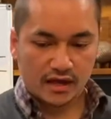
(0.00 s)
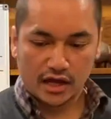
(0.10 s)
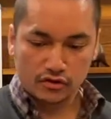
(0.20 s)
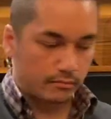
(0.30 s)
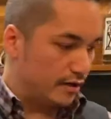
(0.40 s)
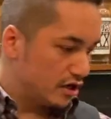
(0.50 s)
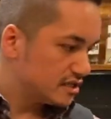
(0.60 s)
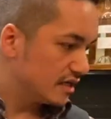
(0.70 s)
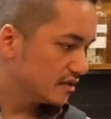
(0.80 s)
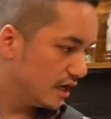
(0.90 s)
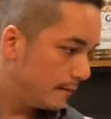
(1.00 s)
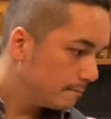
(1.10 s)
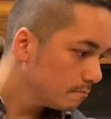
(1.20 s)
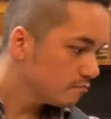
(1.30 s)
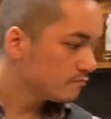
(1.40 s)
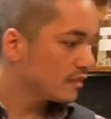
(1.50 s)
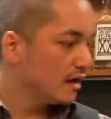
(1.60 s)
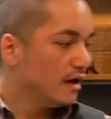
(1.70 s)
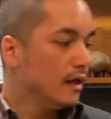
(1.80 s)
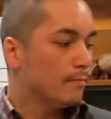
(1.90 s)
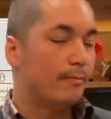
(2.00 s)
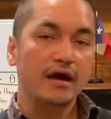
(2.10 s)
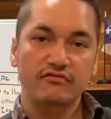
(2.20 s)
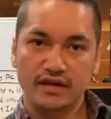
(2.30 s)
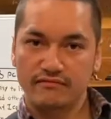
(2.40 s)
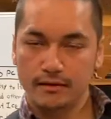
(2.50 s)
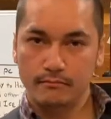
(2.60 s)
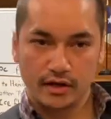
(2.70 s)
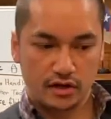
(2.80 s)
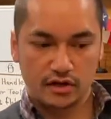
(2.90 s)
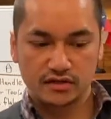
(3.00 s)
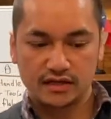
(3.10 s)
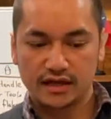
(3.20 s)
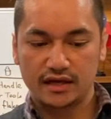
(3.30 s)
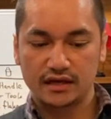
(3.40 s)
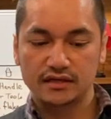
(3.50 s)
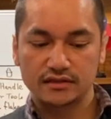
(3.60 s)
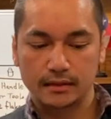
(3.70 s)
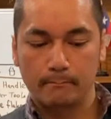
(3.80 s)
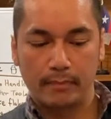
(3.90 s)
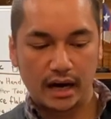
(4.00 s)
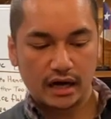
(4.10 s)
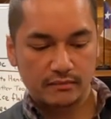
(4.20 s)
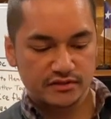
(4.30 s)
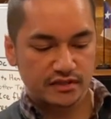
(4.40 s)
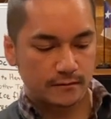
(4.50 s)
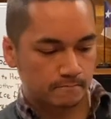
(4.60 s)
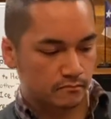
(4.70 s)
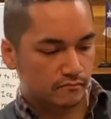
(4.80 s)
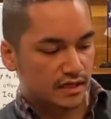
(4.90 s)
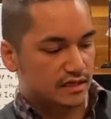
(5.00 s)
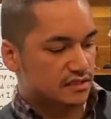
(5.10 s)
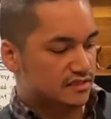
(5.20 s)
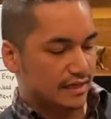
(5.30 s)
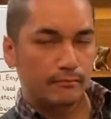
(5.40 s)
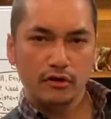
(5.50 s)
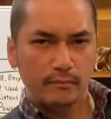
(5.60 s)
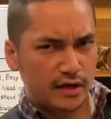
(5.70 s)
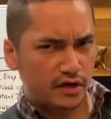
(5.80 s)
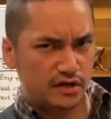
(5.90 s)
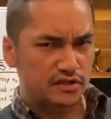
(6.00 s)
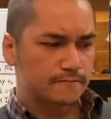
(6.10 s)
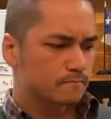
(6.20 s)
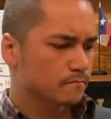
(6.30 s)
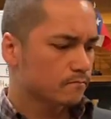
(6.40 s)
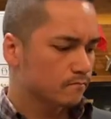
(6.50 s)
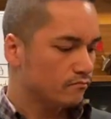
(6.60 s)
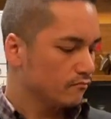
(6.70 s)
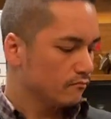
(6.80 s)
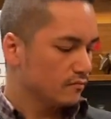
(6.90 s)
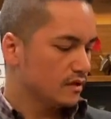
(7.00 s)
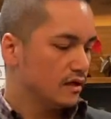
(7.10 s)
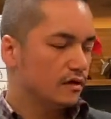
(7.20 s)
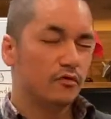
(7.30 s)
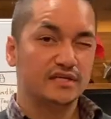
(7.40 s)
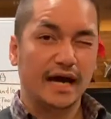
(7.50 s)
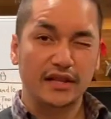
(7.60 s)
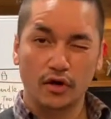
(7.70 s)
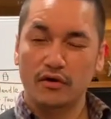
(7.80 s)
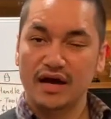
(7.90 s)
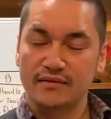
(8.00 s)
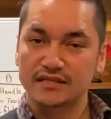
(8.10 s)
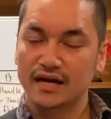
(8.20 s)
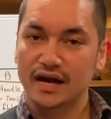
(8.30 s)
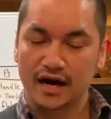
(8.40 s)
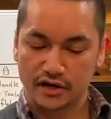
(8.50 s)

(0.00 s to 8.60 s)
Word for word: I do bitters on top. My favorite bitters is the Bob's Summer Bitters which I don't have, it's kind of